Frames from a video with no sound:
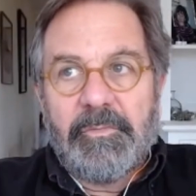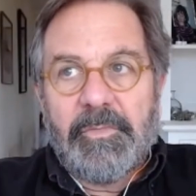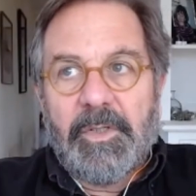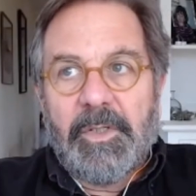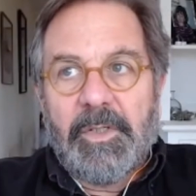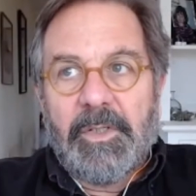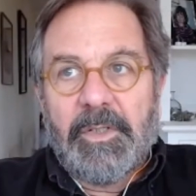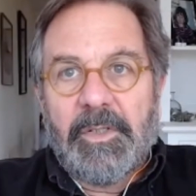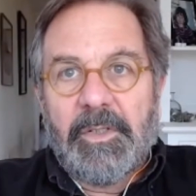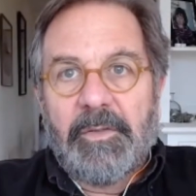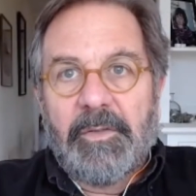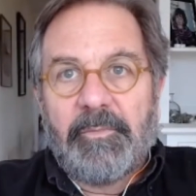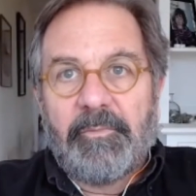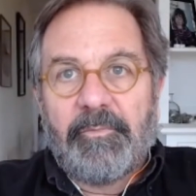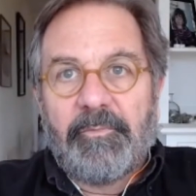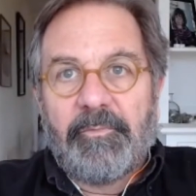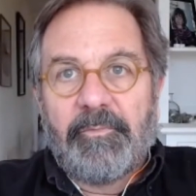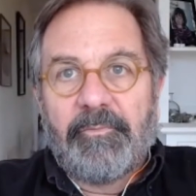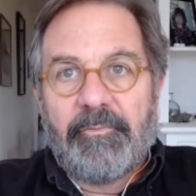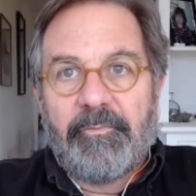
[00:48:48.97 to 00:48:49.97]

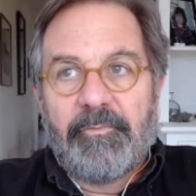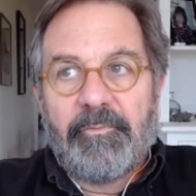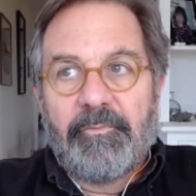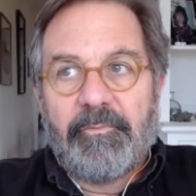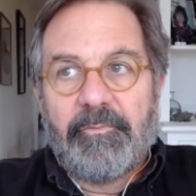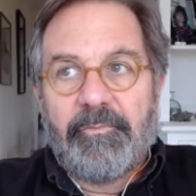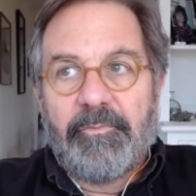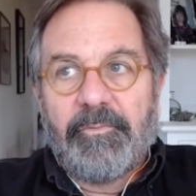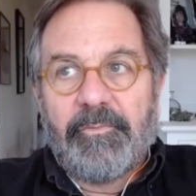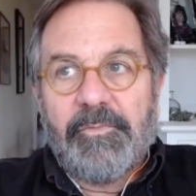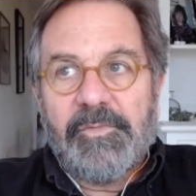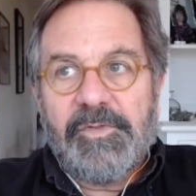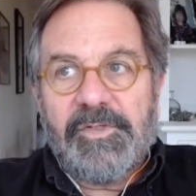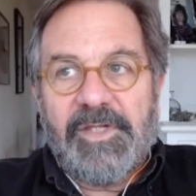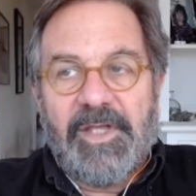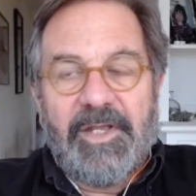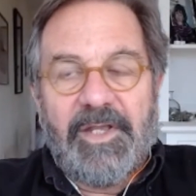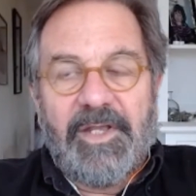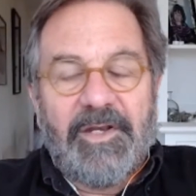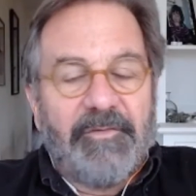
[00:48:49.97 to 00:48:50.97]
um,
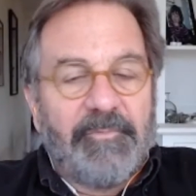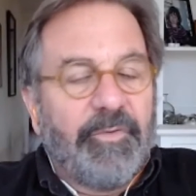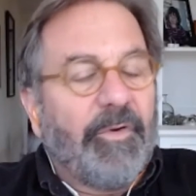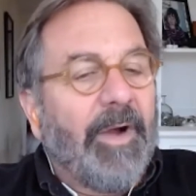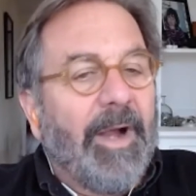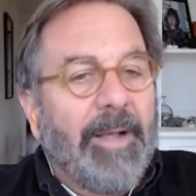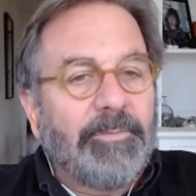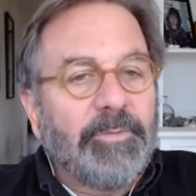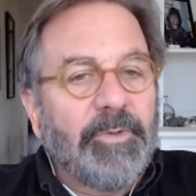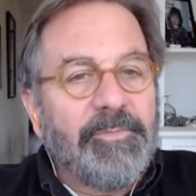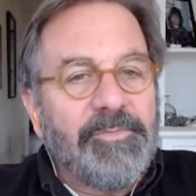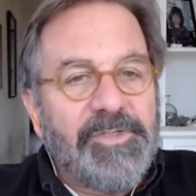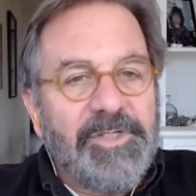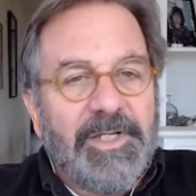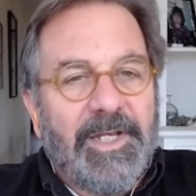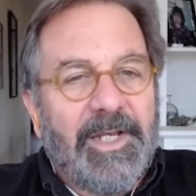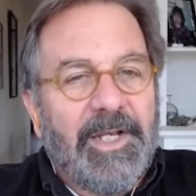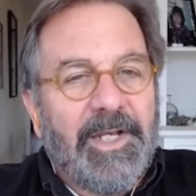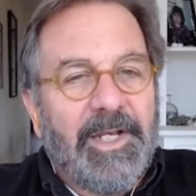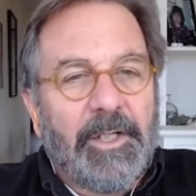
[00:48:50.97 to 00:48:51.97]
set of
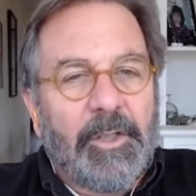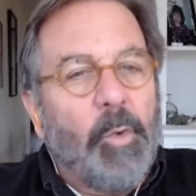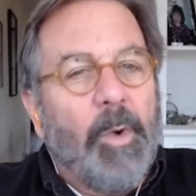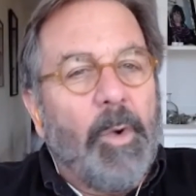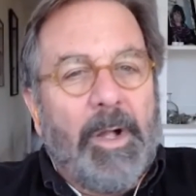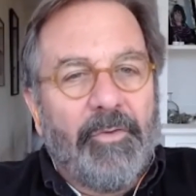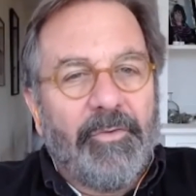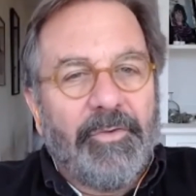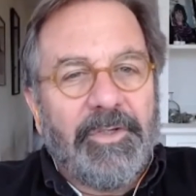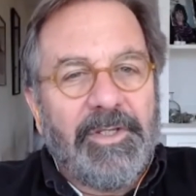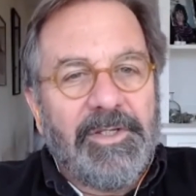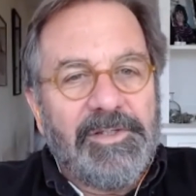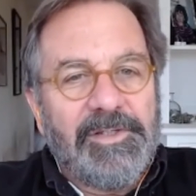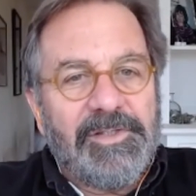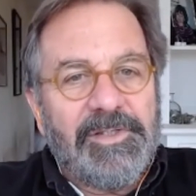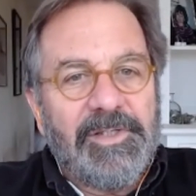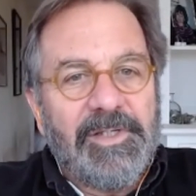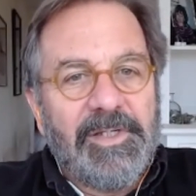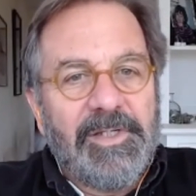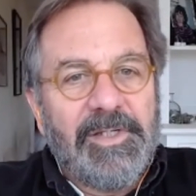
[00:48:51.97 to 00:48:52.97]
problems and
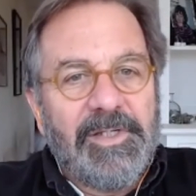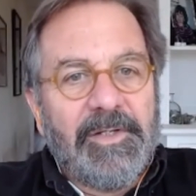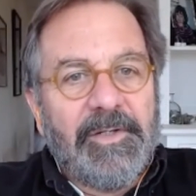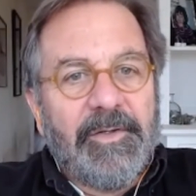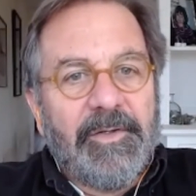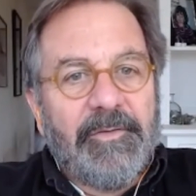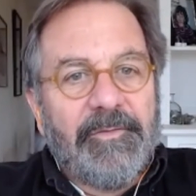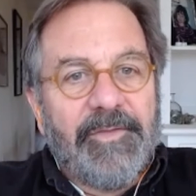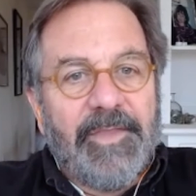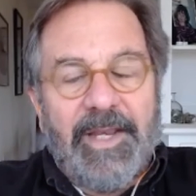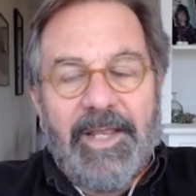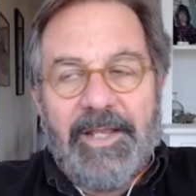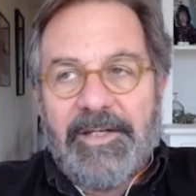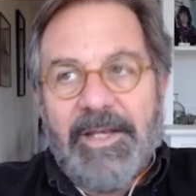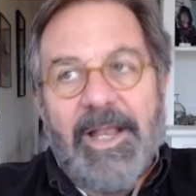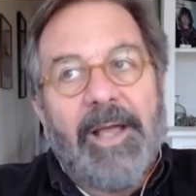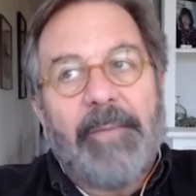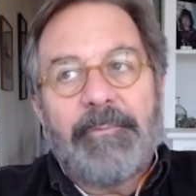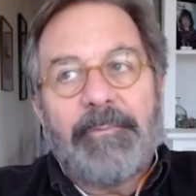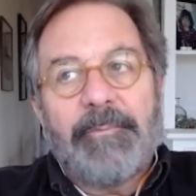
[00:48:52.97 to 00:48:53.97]
inequalities that
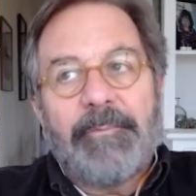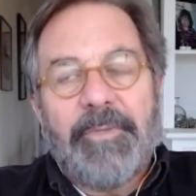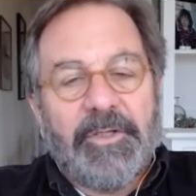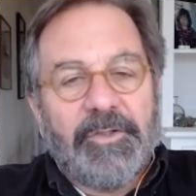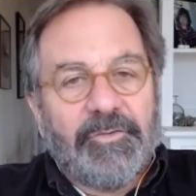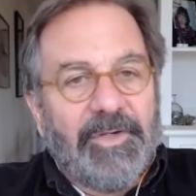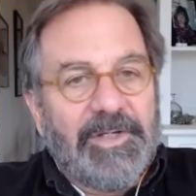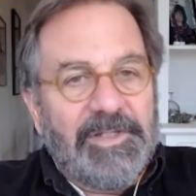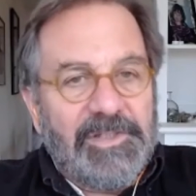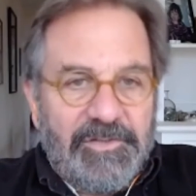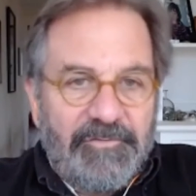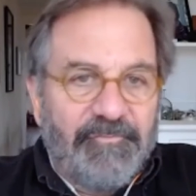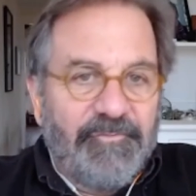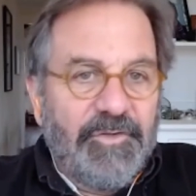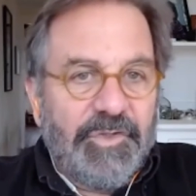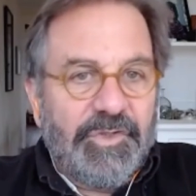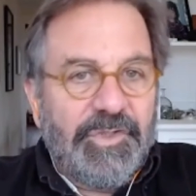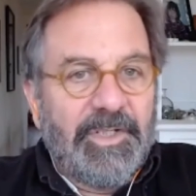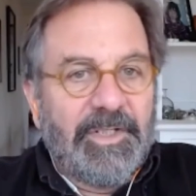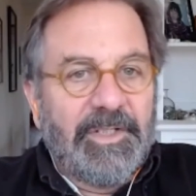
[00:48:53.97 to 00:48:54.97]
had not been addressed
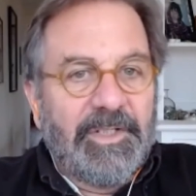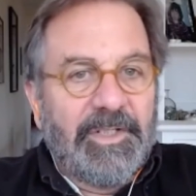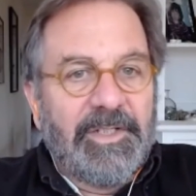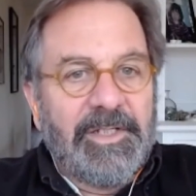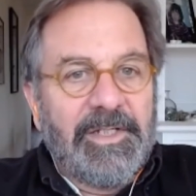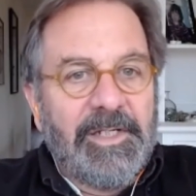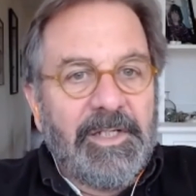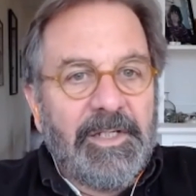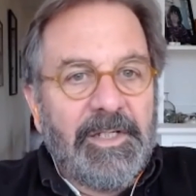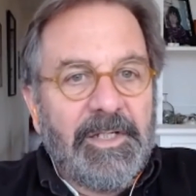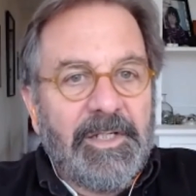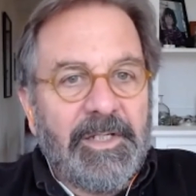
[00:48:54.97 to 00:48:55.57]
sufficiently.